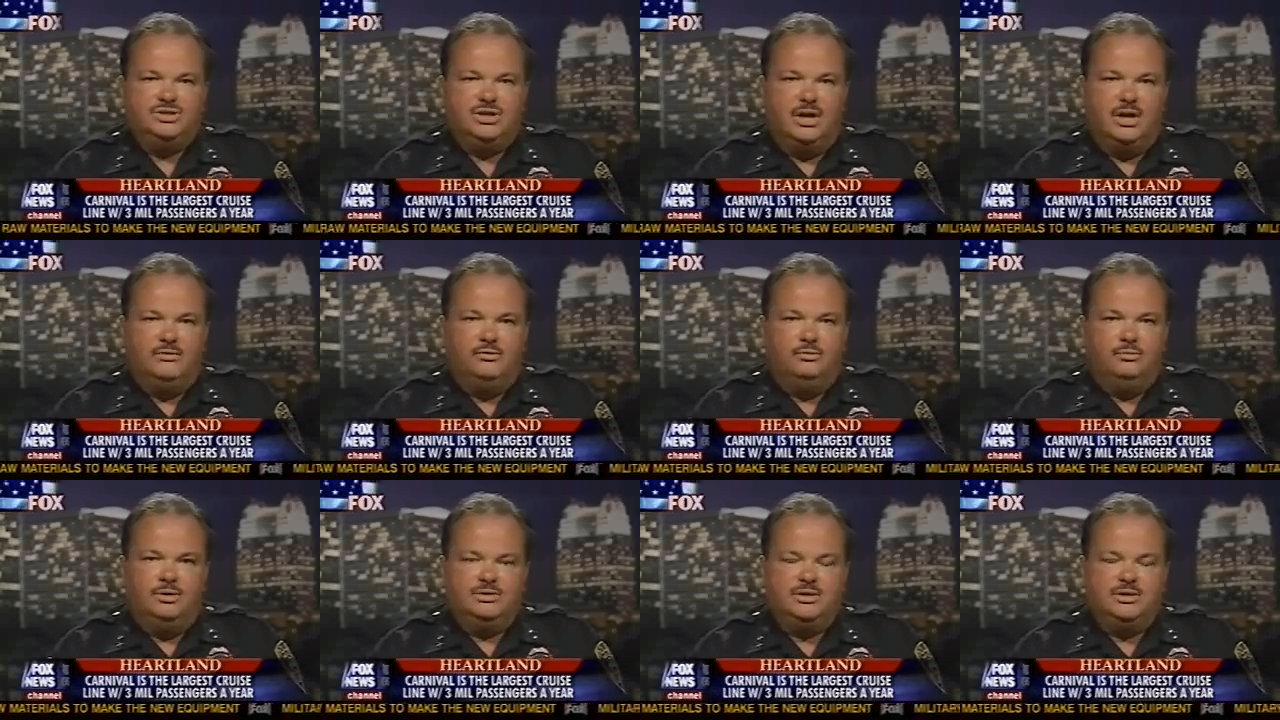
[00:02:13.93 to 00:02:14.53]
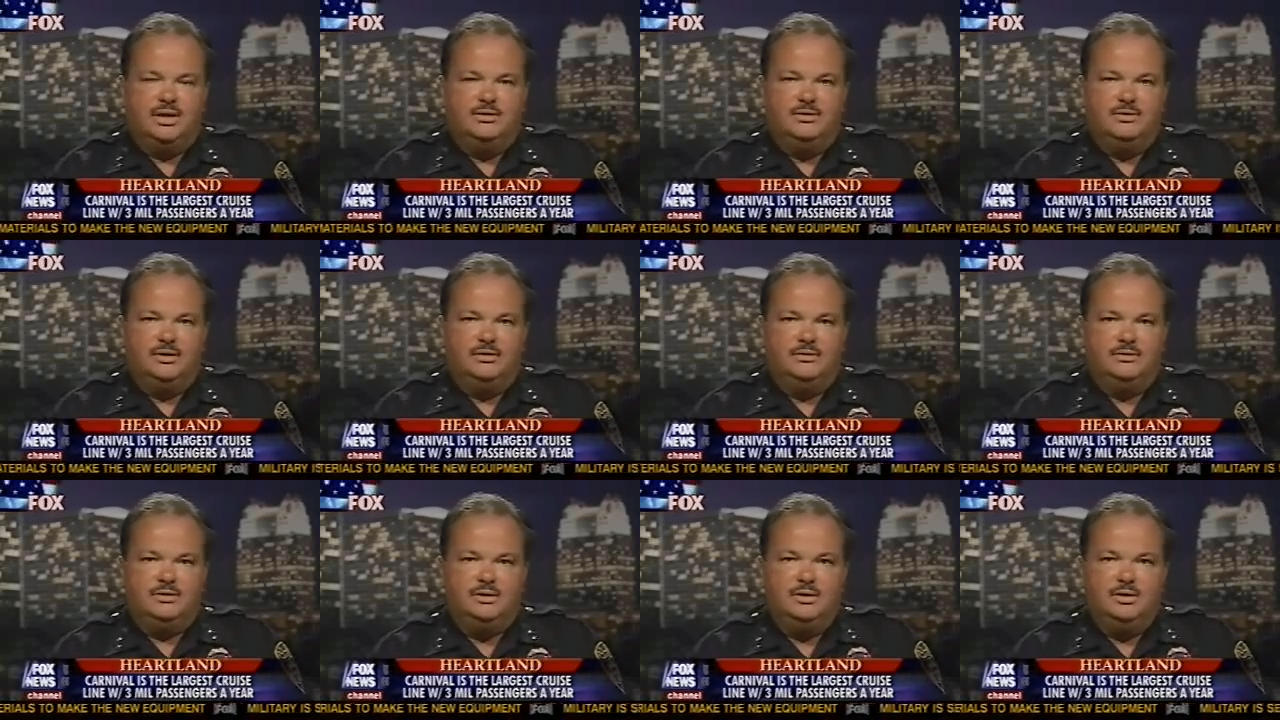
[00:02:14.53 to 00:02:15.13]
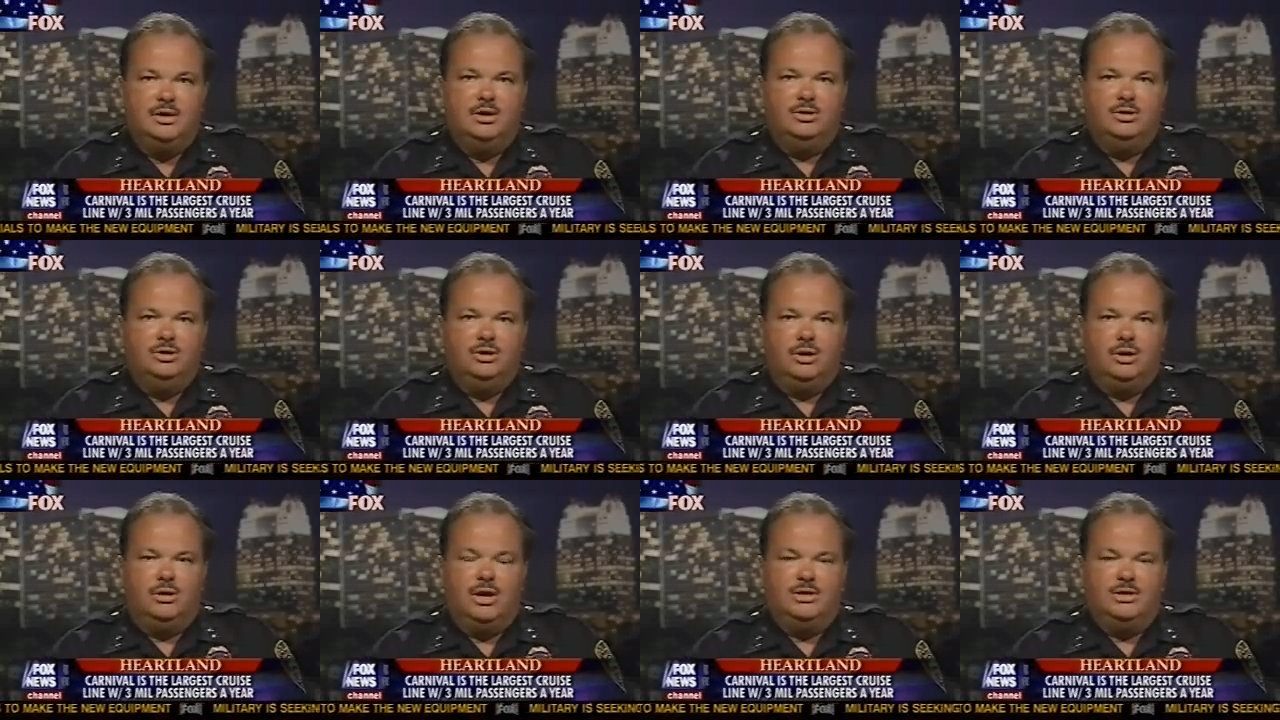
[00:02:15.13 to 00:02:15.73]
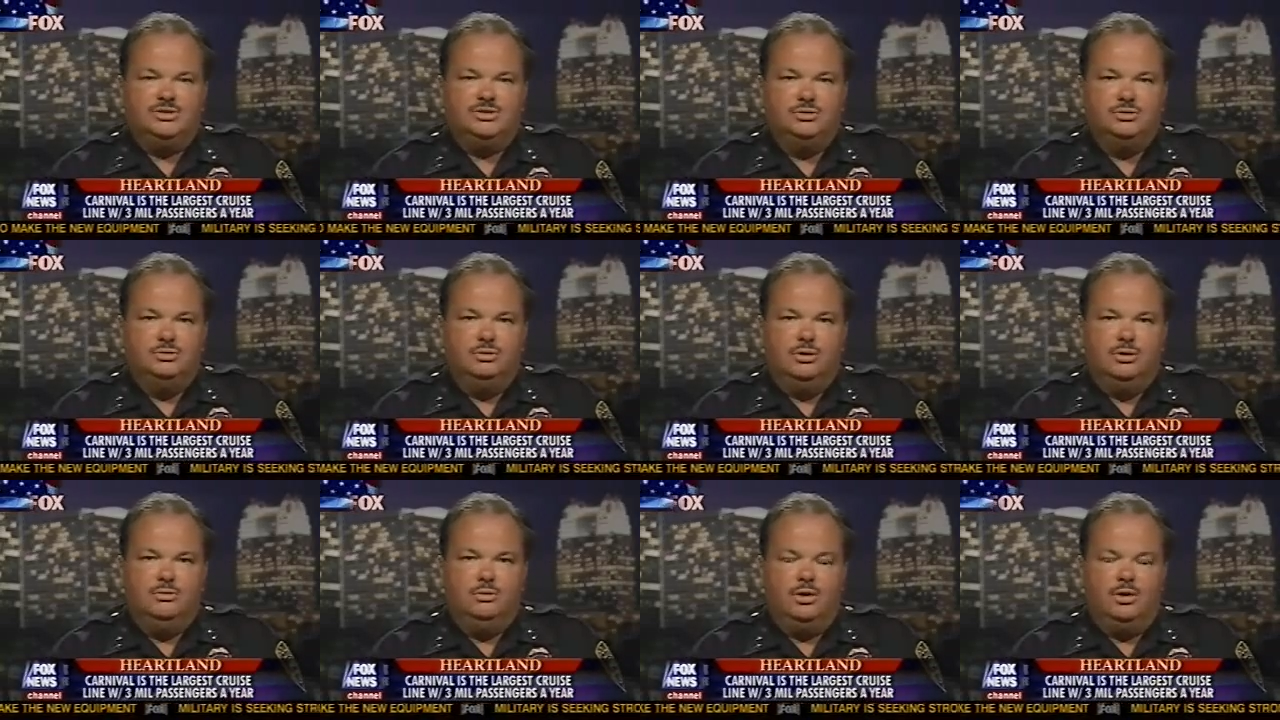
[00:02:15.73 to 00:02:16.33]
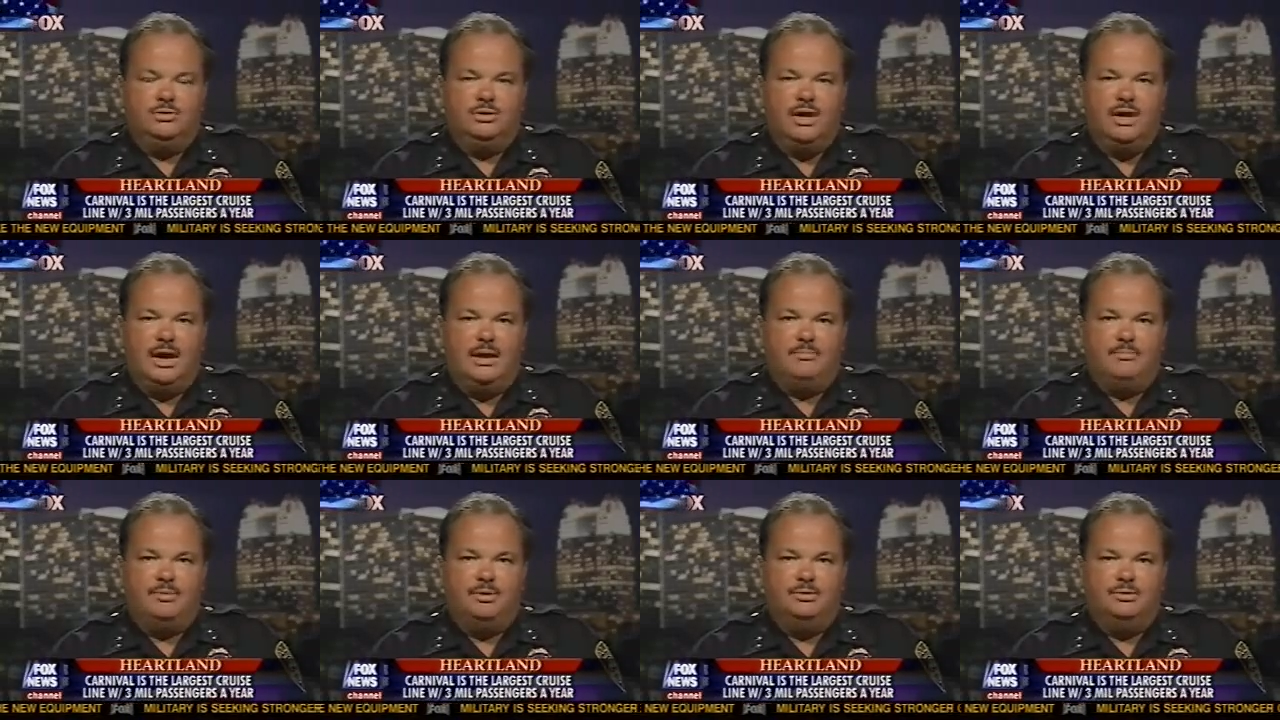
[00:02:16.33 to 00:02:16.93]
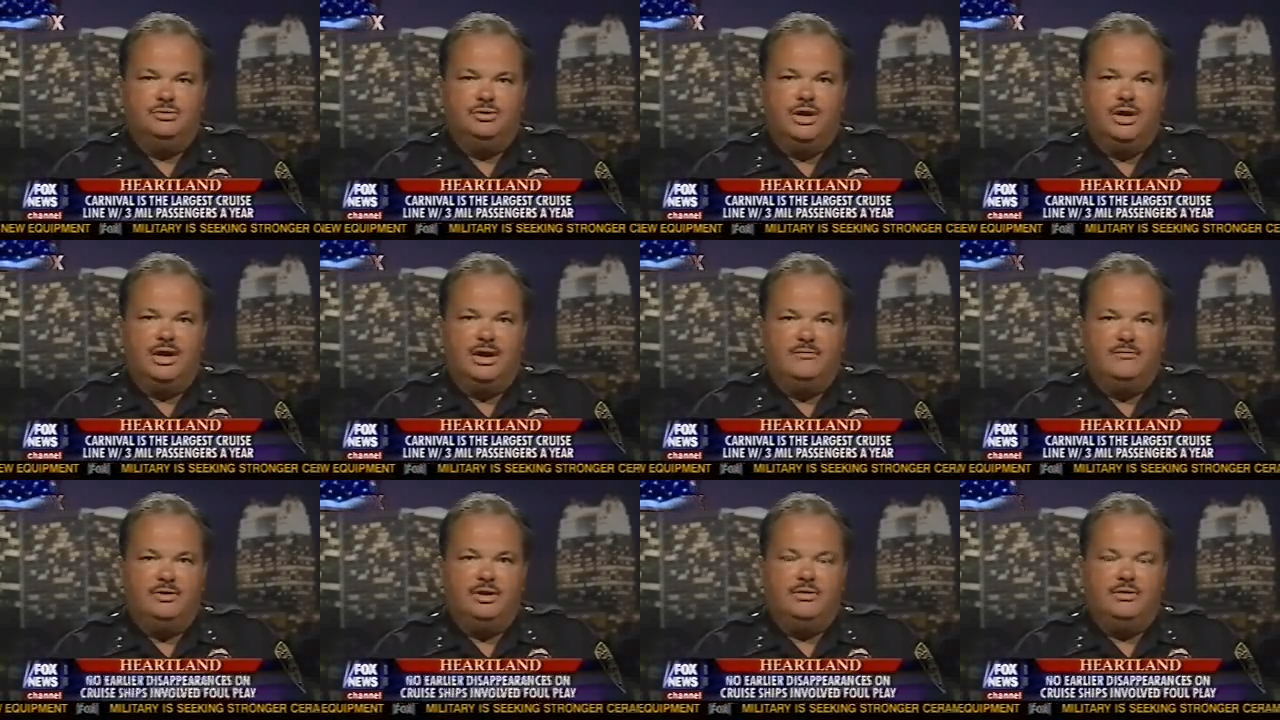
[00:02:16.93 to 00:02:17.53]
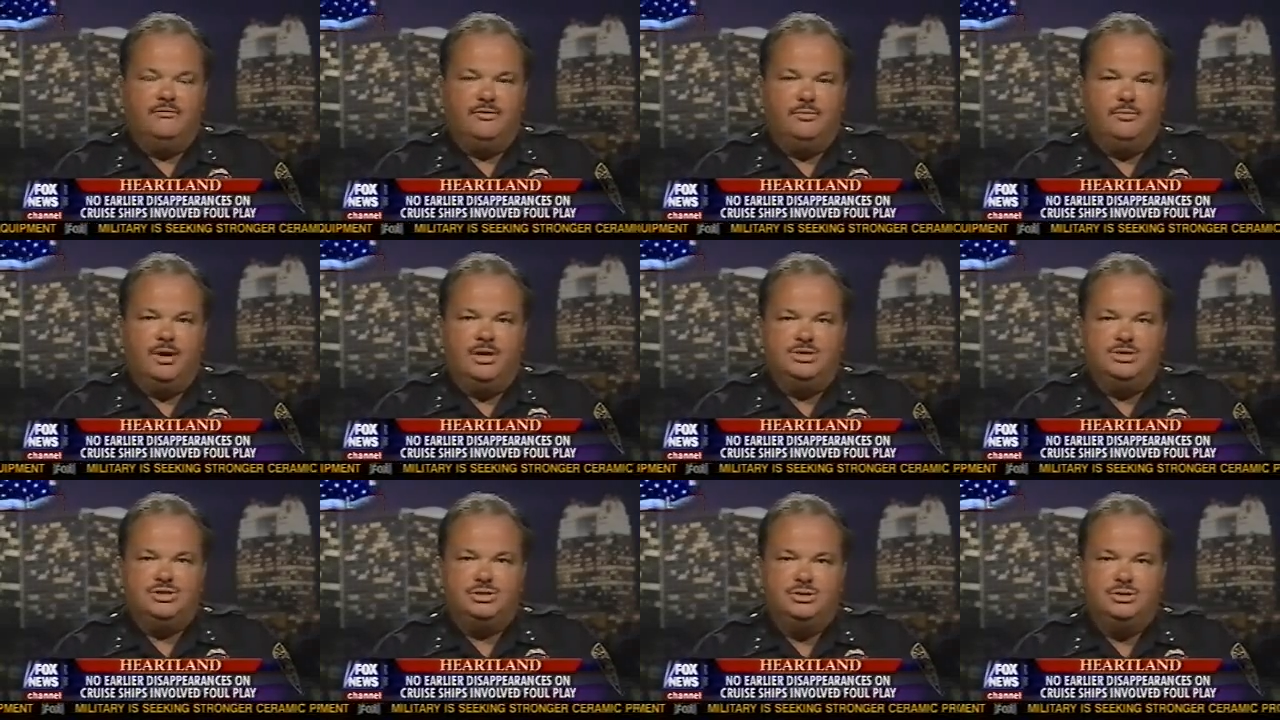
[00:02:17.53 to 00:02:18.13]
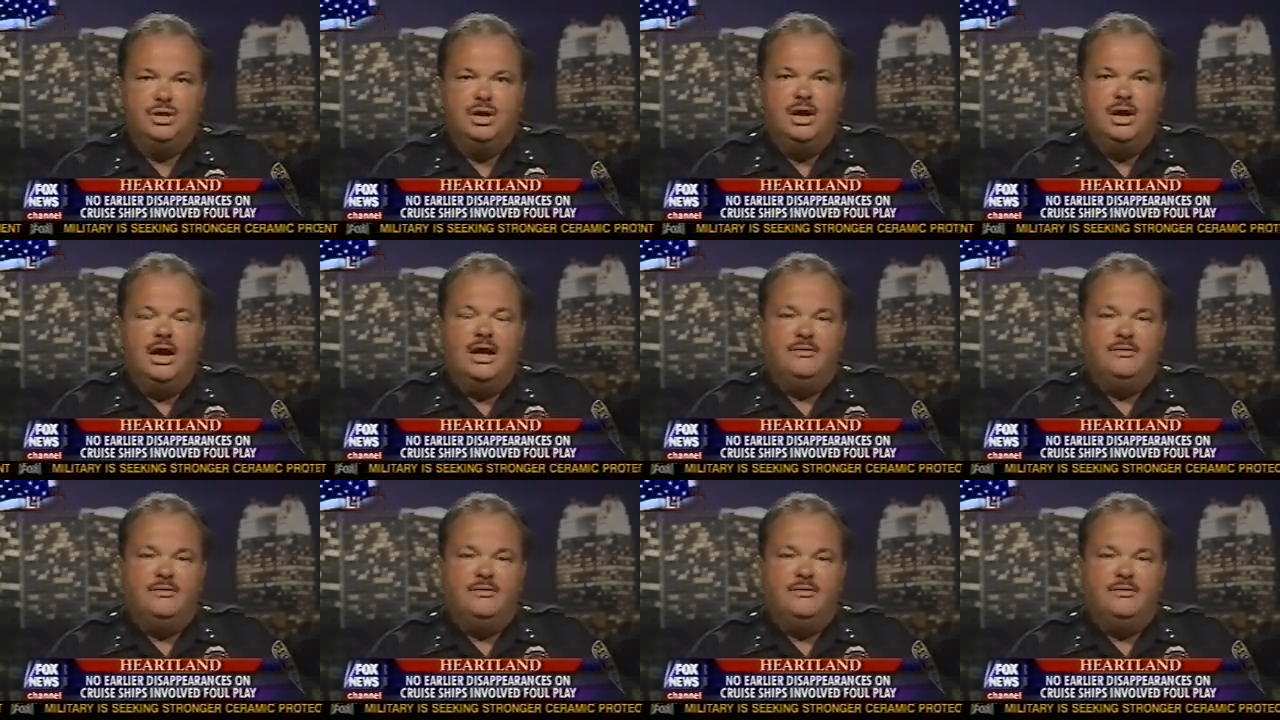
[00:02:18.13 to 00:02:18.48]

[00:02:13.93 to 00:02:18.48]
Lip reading: stateroom attendant, you know, as to what happened, do they have any information,